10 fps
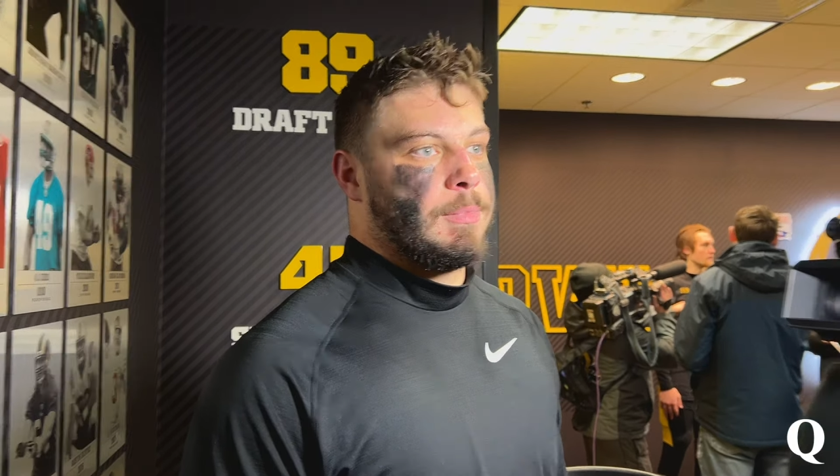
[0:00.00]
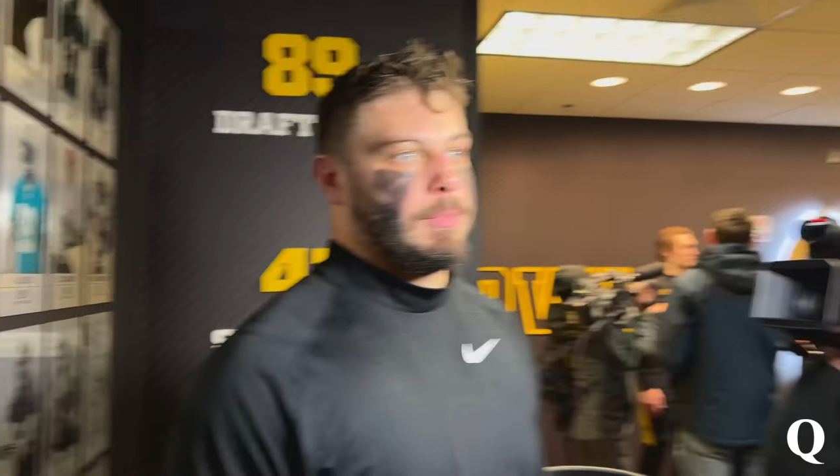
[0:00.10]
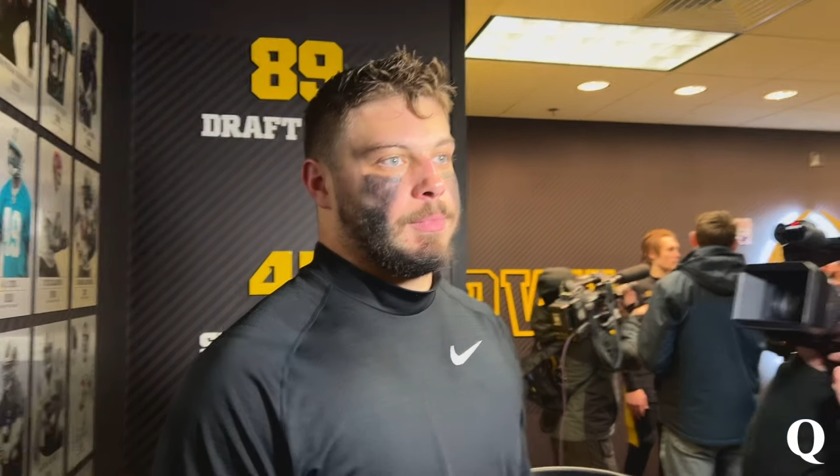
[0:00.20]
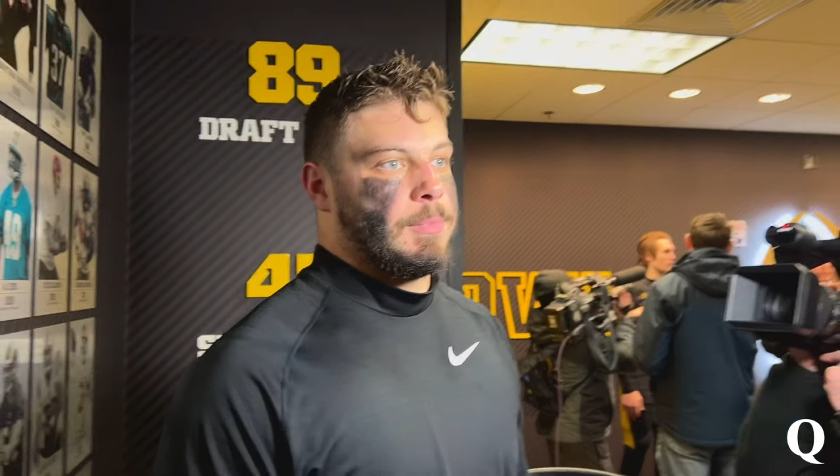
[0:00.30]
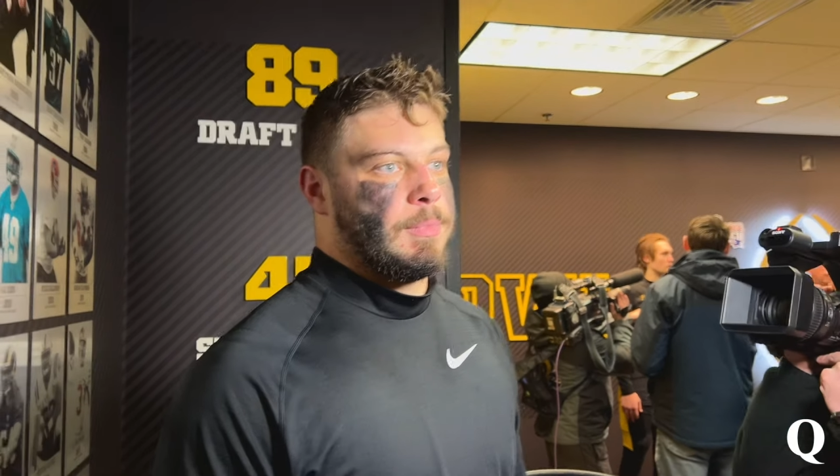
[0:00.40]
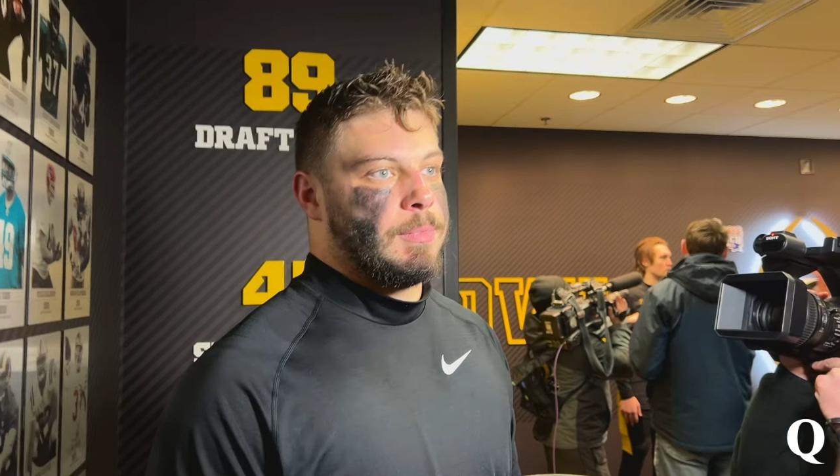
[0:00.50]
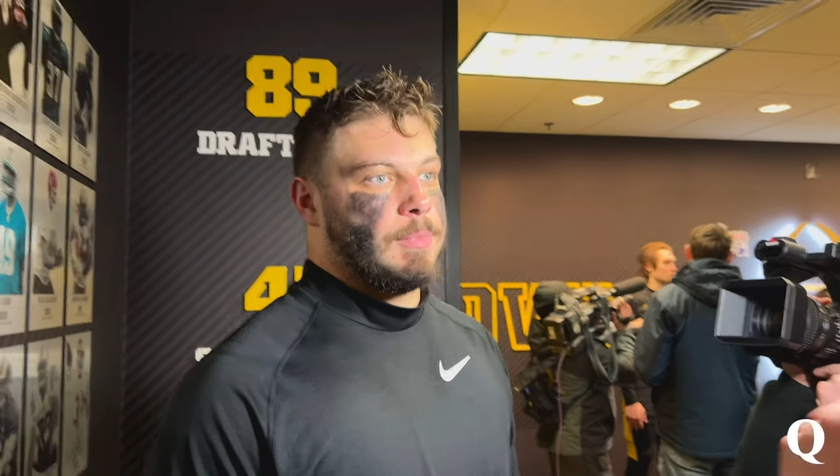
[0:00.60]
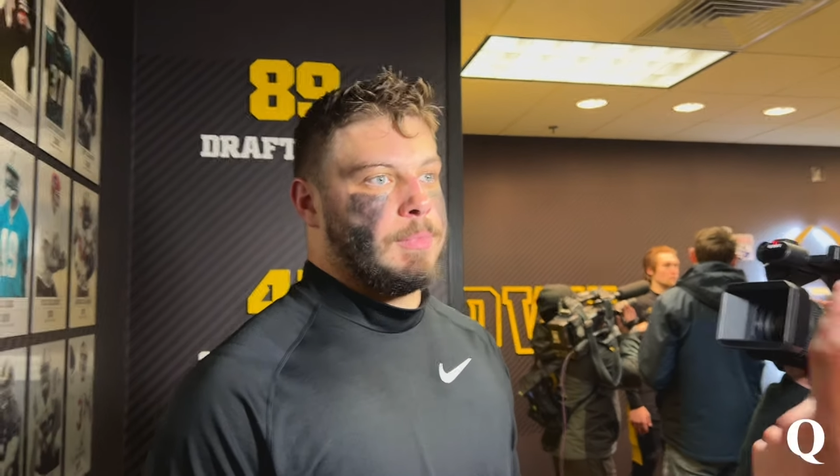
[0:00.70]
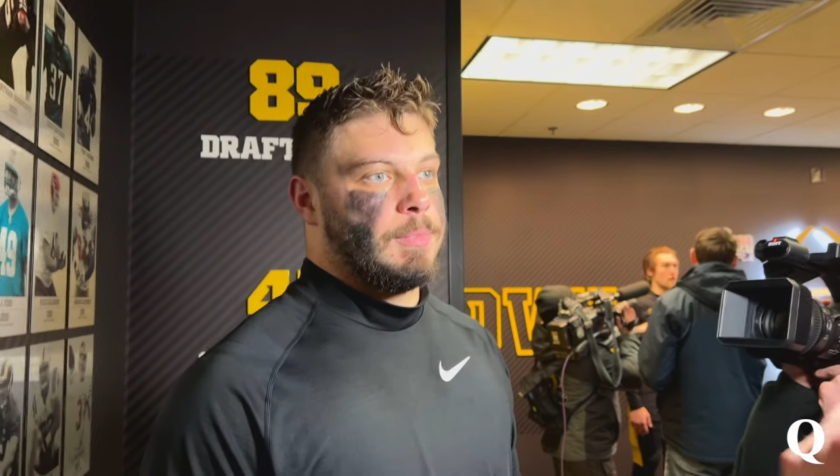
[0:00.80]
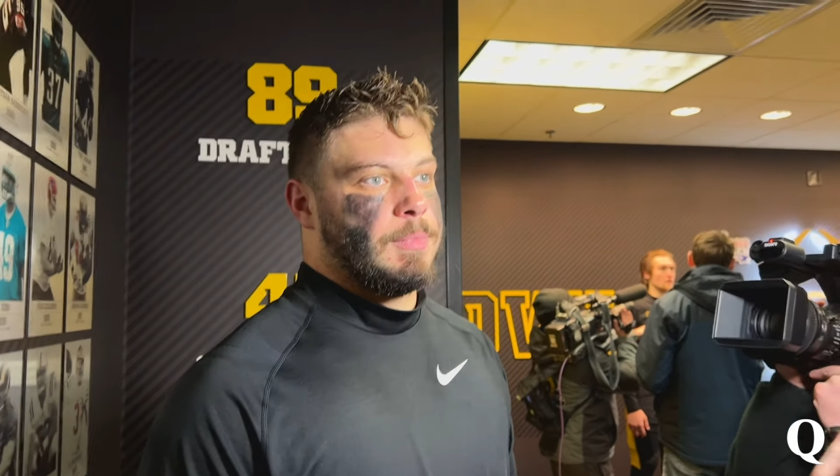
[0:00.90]
to the
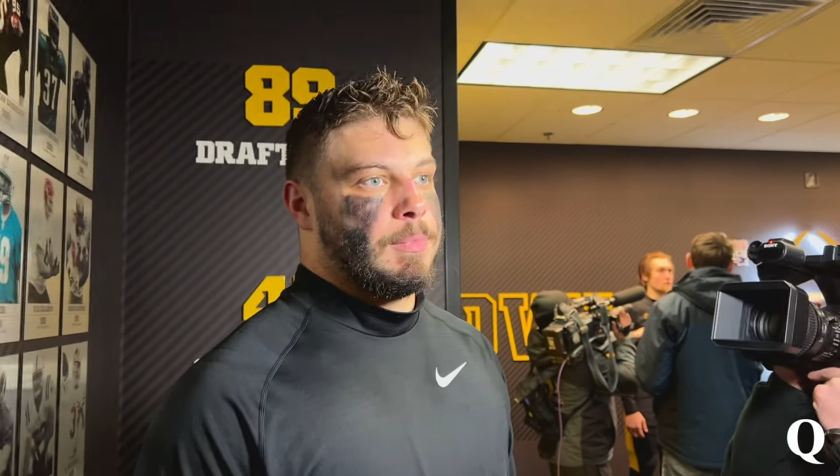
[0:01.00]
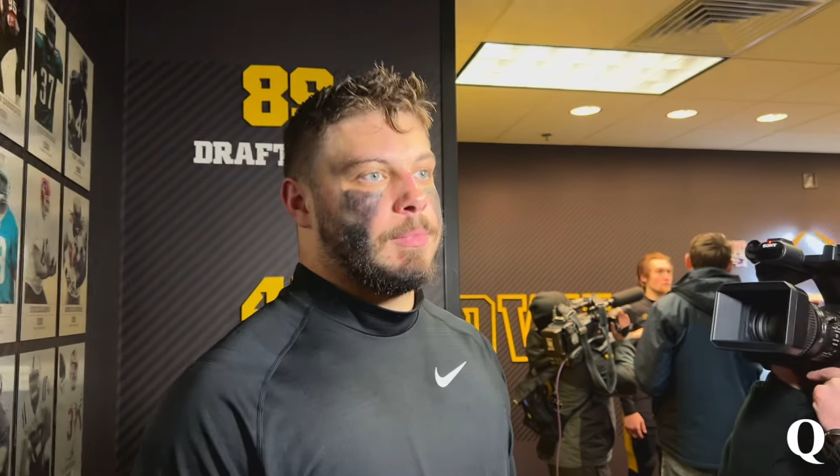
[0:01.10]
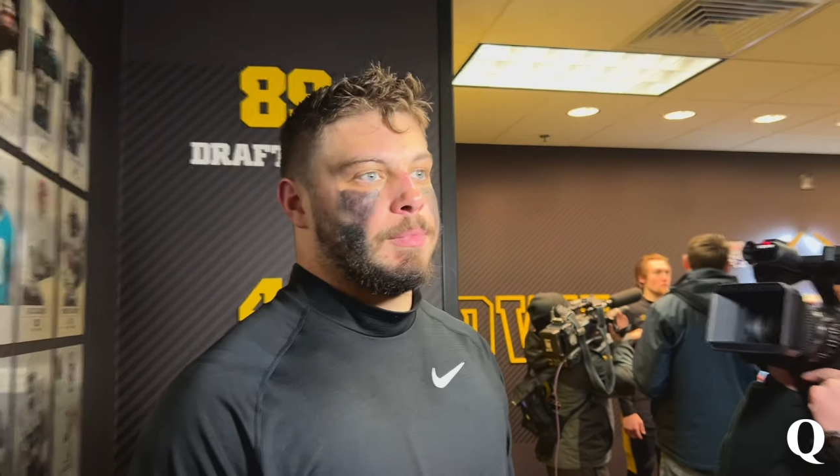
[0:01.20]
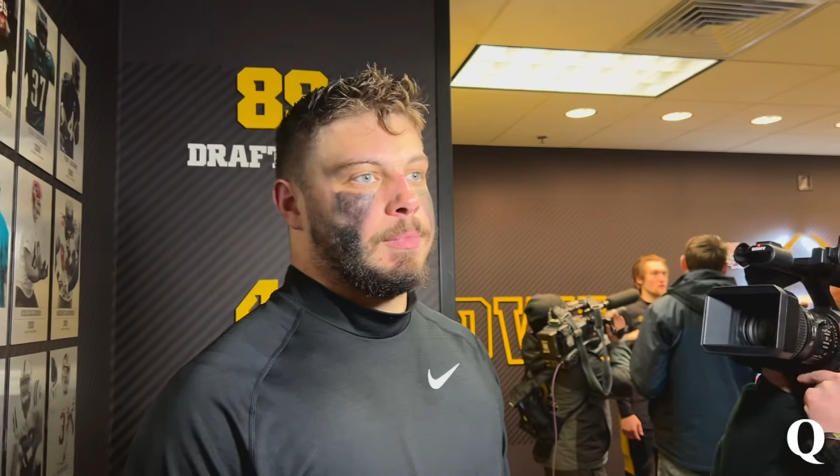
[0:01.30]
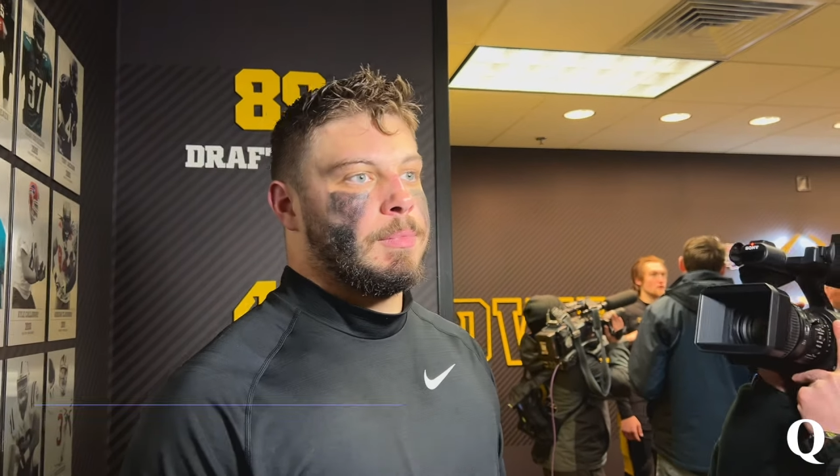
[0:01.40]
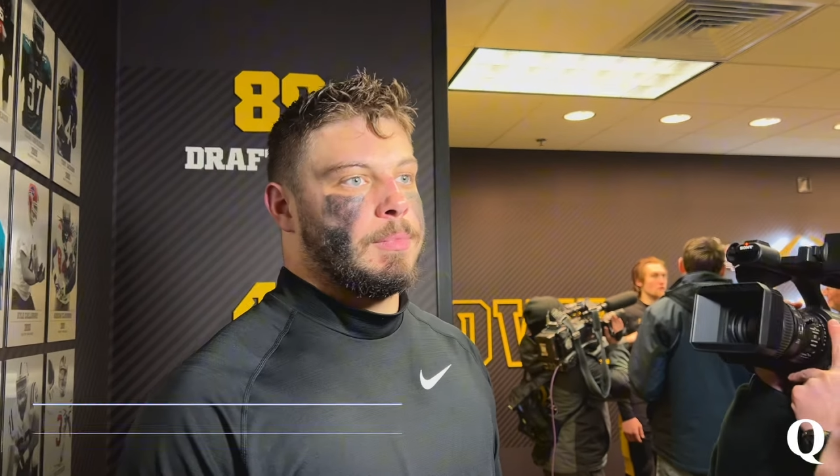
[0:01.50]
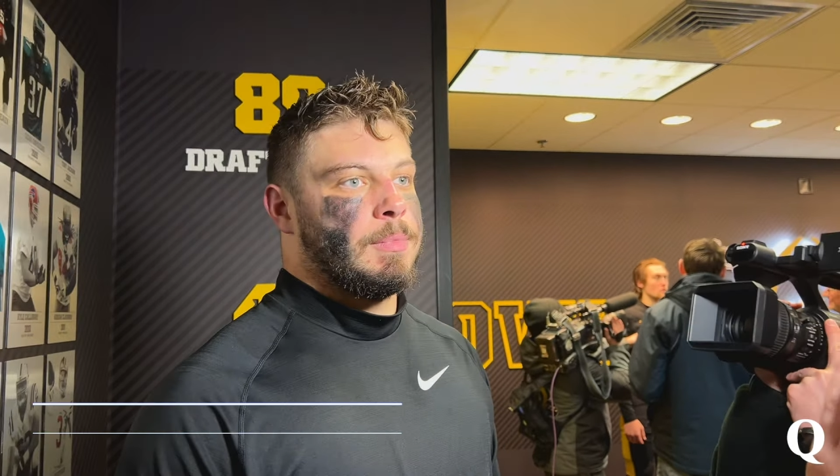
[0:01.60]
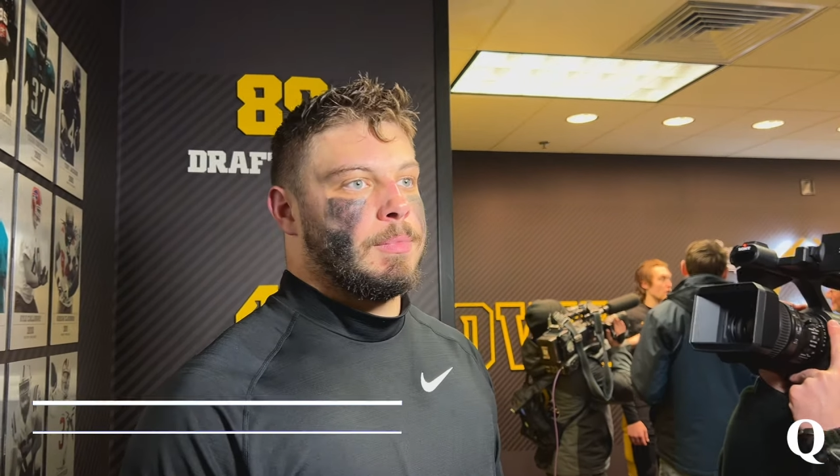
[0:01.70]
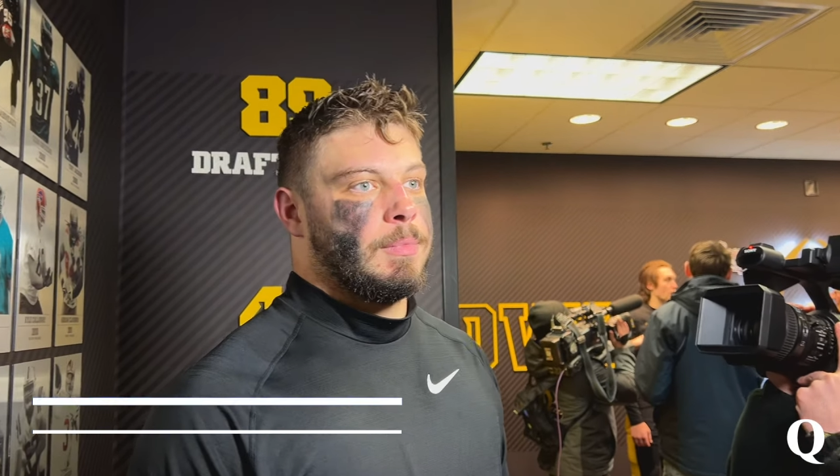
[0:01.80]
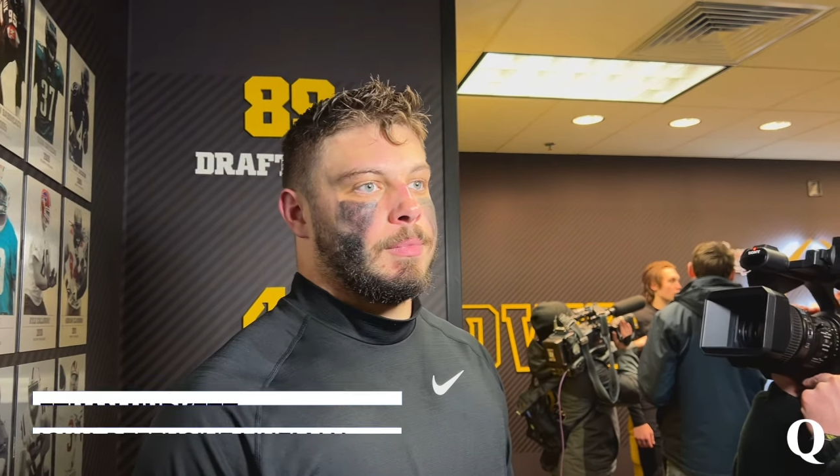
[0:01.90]
team
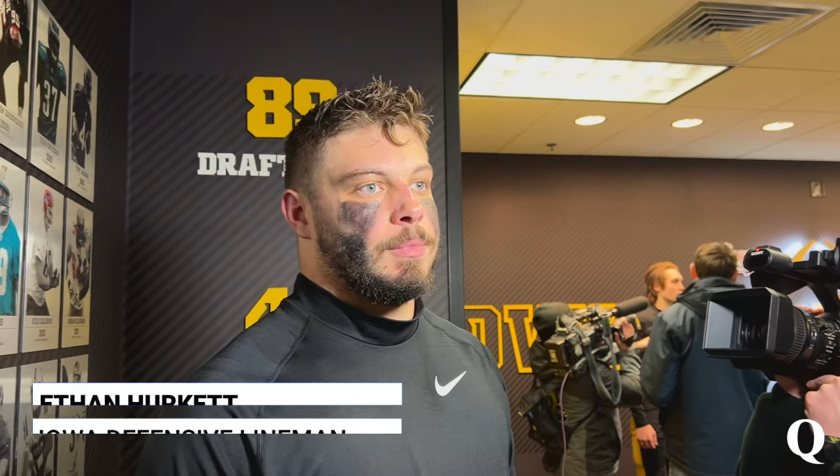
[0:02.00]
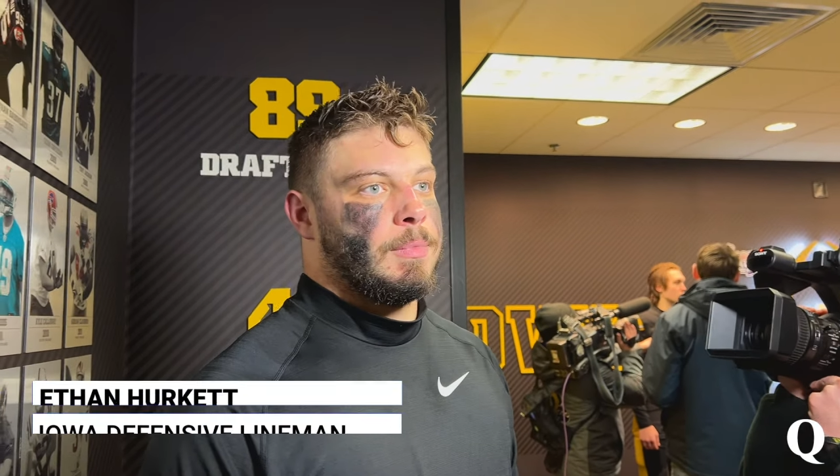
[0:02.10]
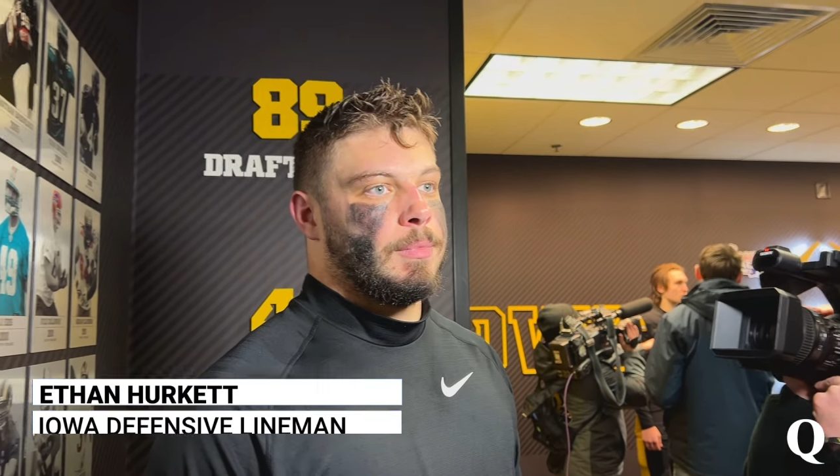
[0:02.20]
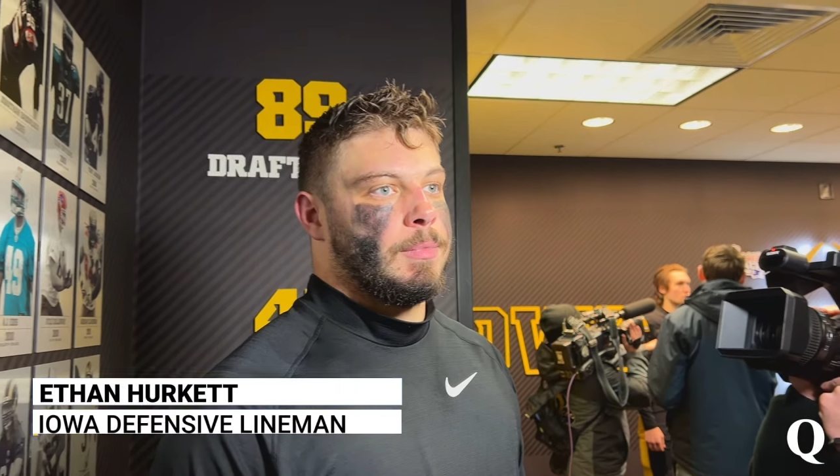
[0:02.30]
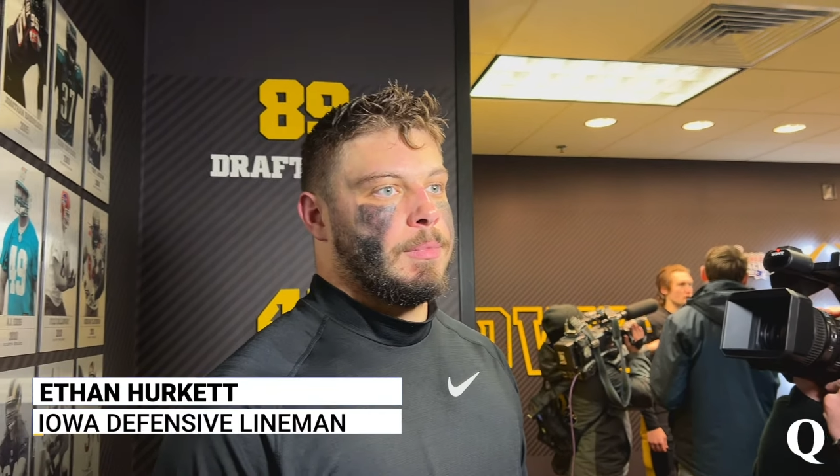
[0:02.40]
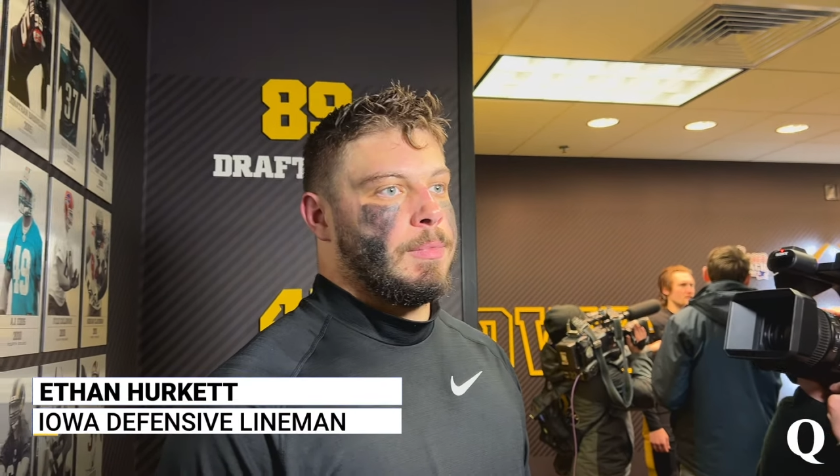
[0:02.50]
when that happened?